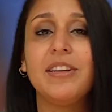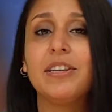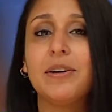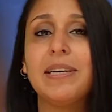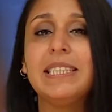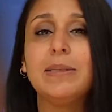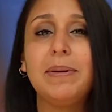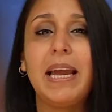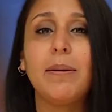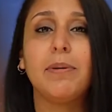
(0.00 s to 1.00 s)
you're going to
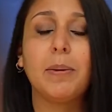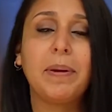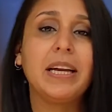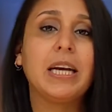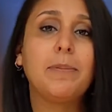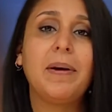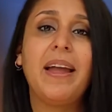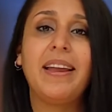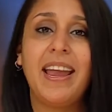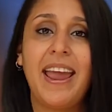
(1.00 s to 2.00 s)
be able to pick up
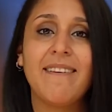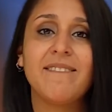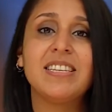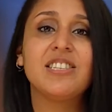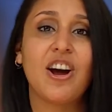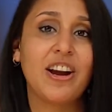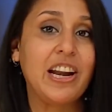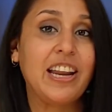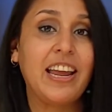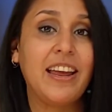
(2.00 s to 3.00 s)
a canvas
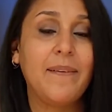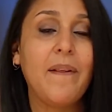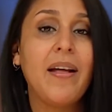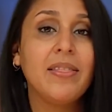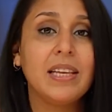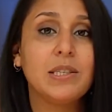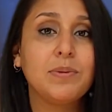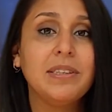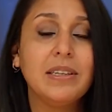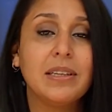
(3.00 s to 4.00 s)
art kit. This
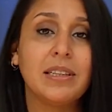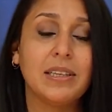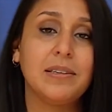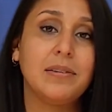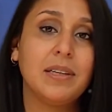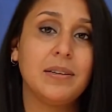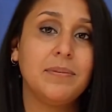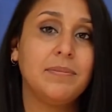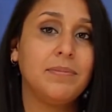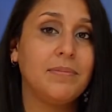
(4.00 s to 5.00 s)
will include
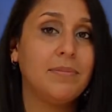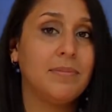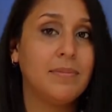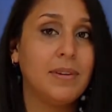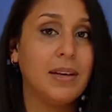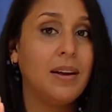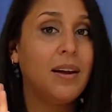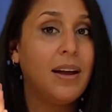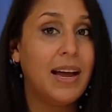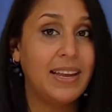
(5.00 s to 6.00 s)

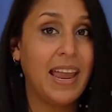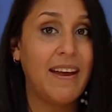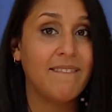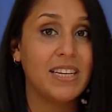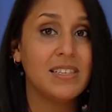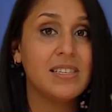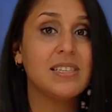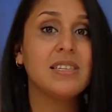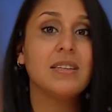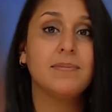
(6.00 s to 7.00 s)
a canvas,
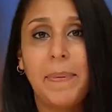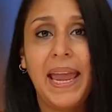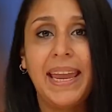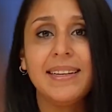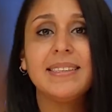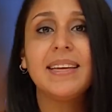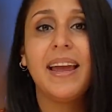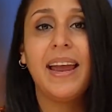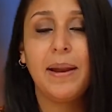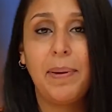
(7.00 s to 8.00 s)
paint,
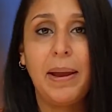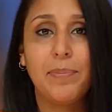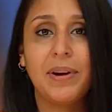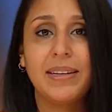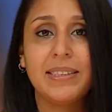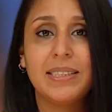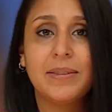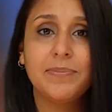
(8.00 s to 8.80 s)
and a paintbrush.